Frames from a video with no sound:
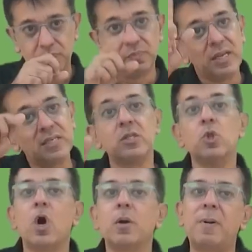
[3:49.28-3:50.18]
is
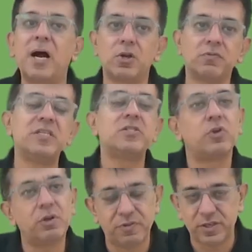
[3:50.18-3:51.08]
not part of these
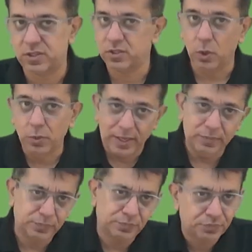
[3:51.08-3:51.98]
three phases, okay.
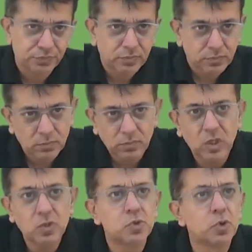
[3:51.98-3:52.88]

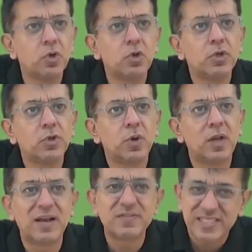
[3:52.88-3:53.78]
So you
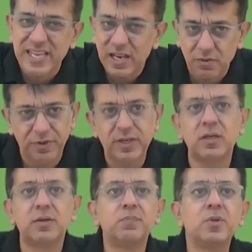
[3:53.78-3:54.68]
all have scale fit,
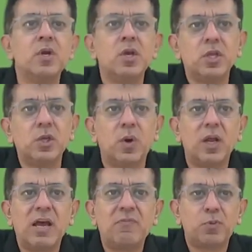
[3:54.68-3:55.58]
you
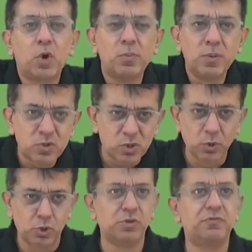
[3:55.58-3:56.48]
all have problem
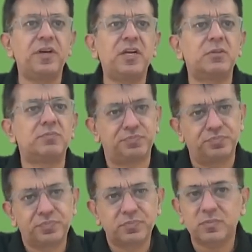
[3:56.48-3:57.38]
solution fit
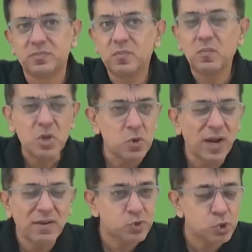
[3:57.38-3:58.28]
you
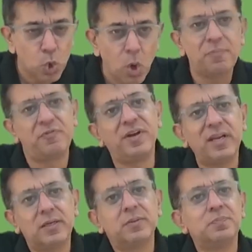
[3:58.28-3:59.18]
all have scope
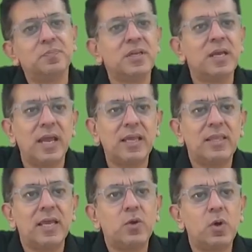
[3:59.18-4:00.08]
fit
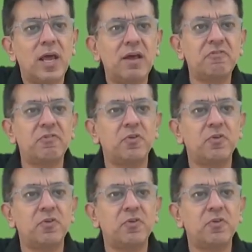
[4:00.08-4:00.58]
and then you will have